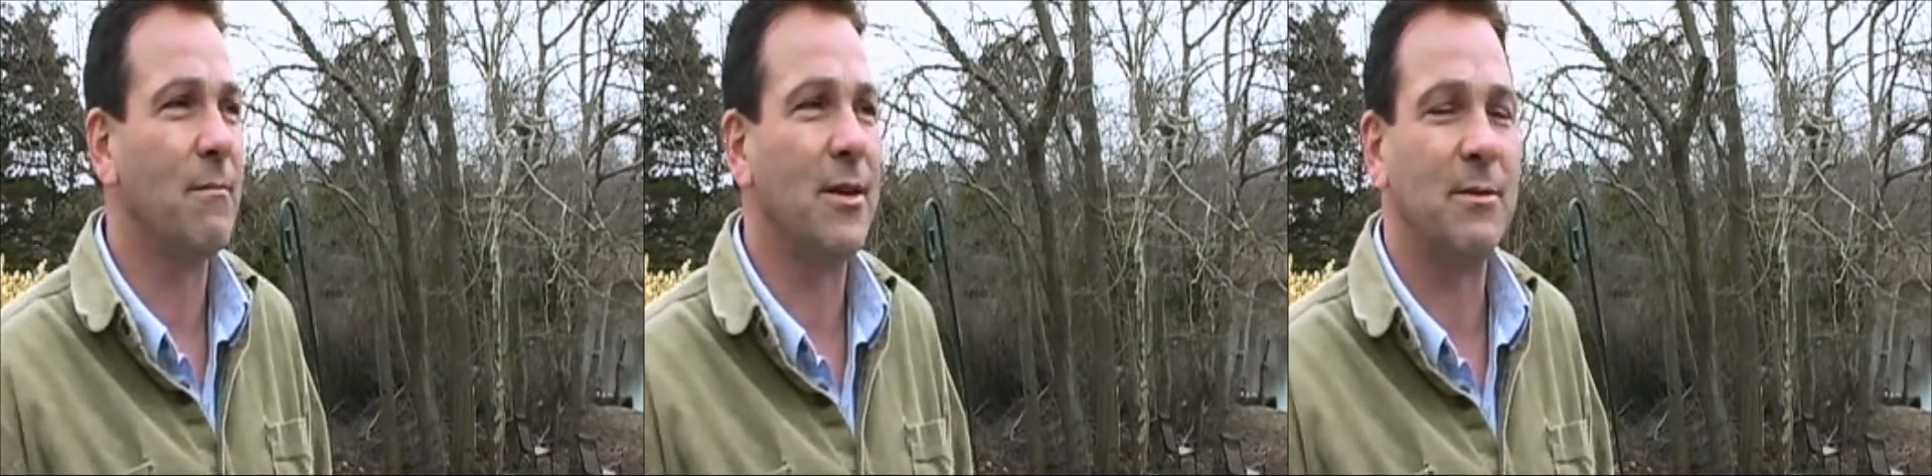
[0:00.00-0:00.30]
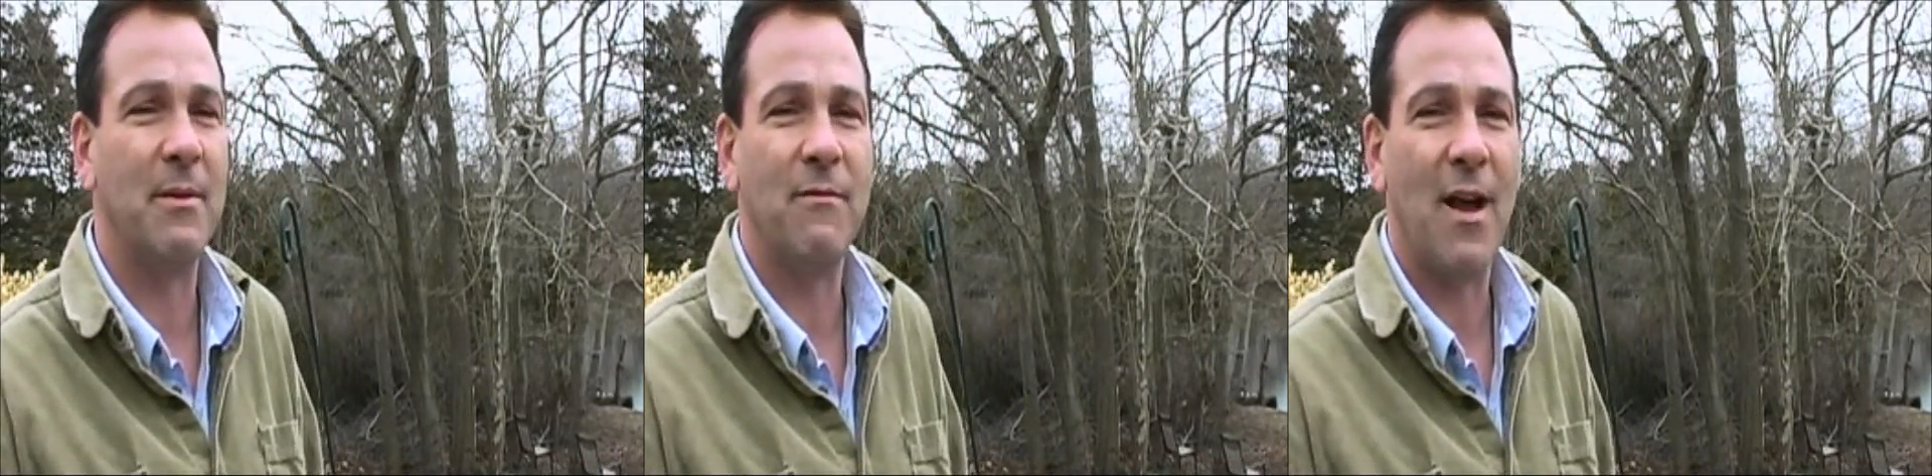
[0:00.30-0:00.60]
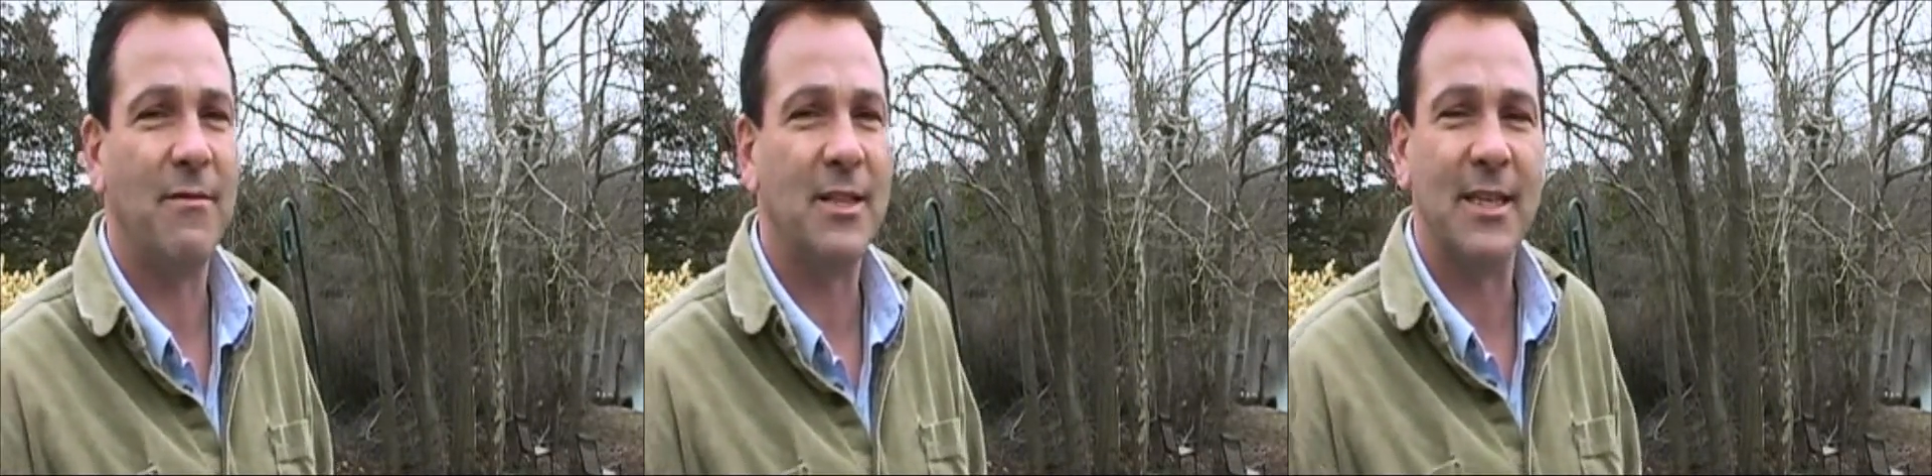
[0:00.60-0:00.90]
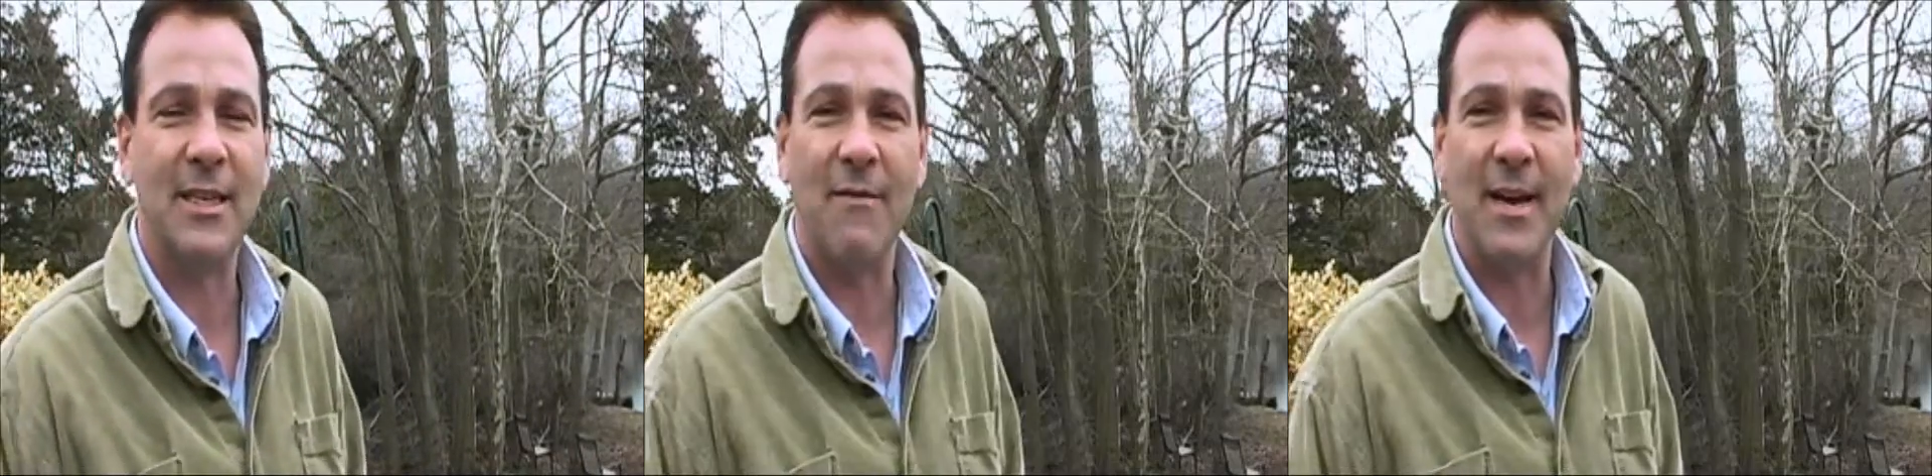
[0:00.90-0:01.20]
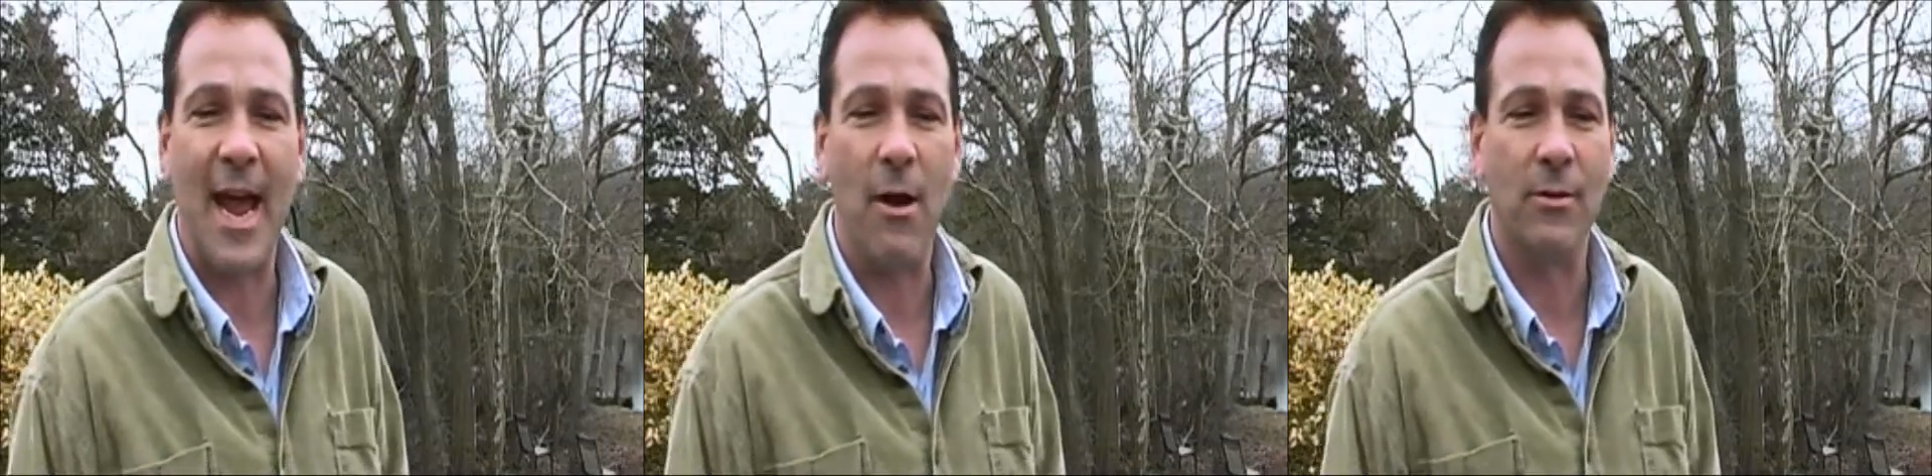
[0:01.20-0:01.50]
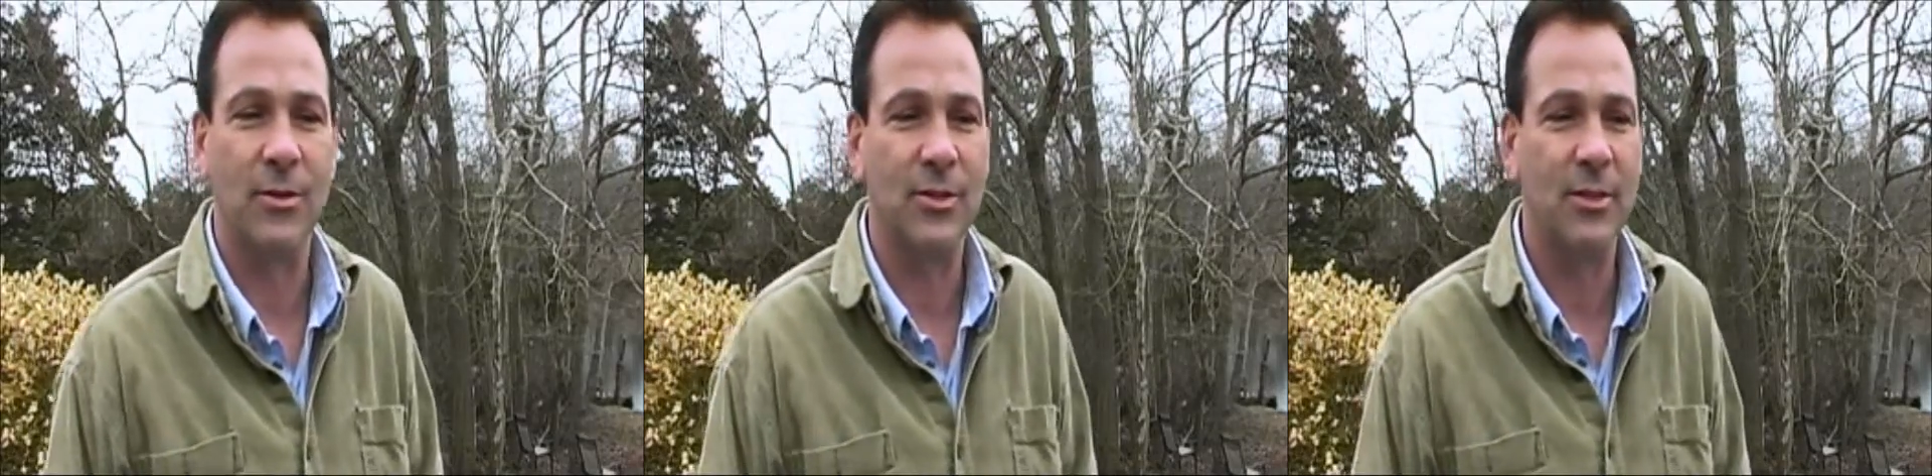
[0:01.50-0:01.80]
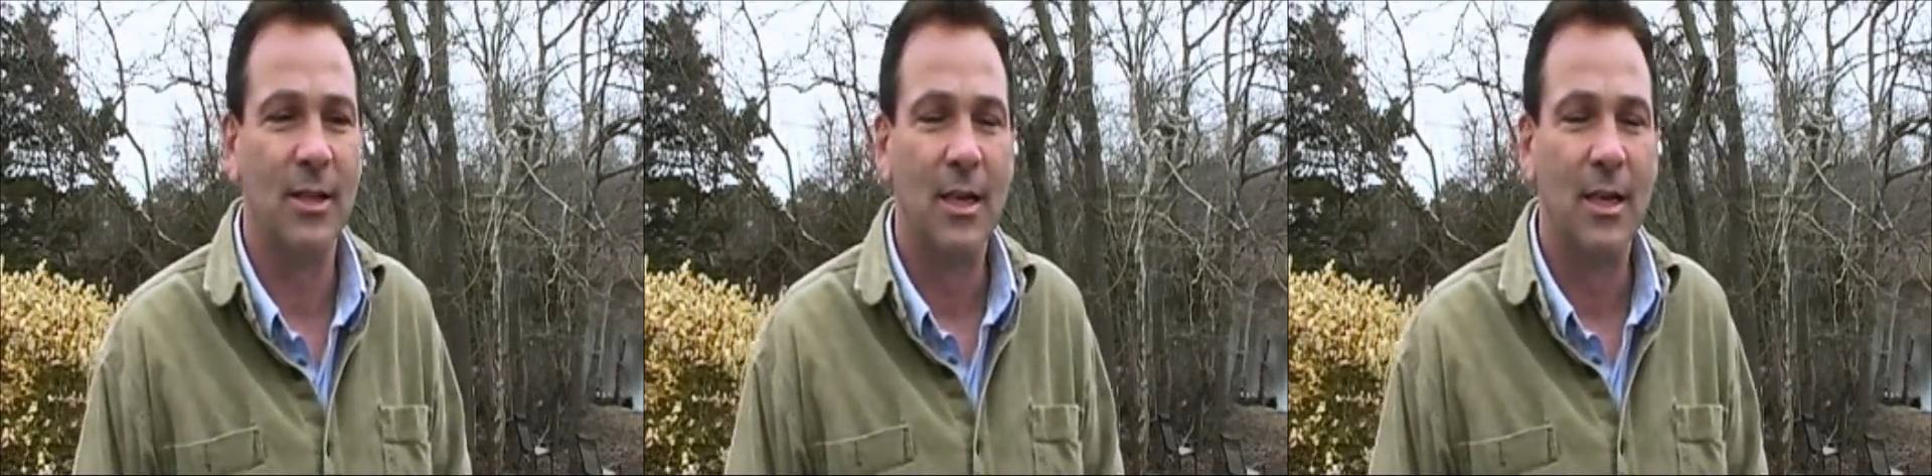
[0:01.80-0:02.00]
must have been 5, 6, 7 hours.